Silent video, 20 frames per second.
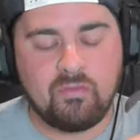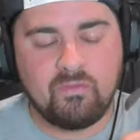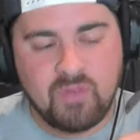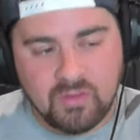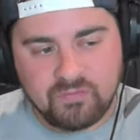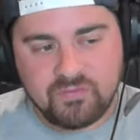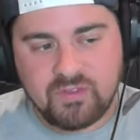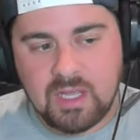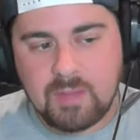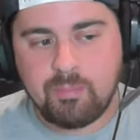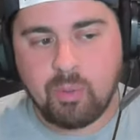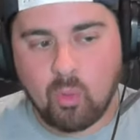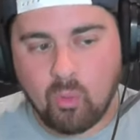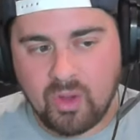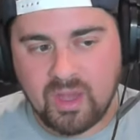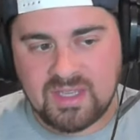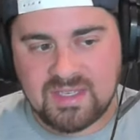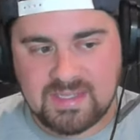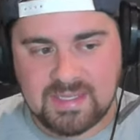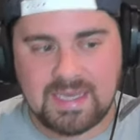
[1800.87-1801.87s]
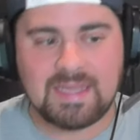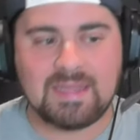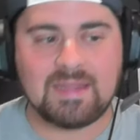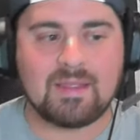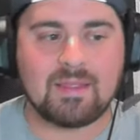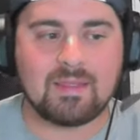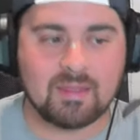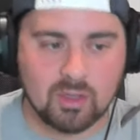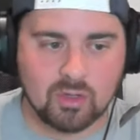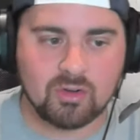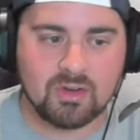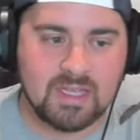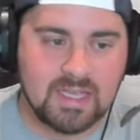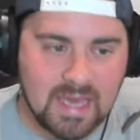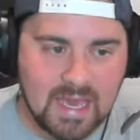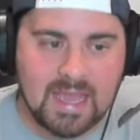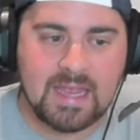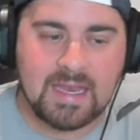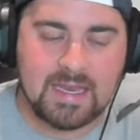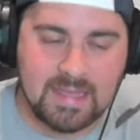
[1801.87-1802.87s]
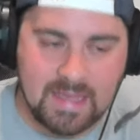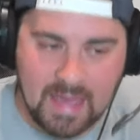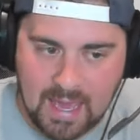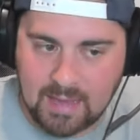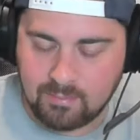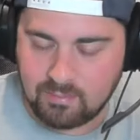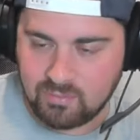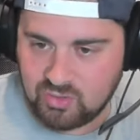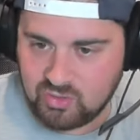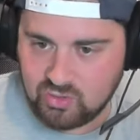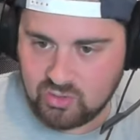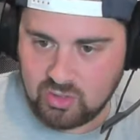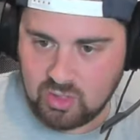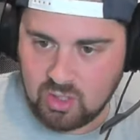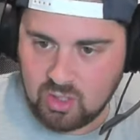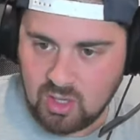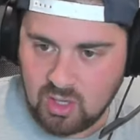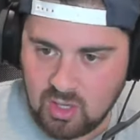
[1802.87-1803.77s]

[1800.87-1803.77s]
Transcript: 50 points in 38 games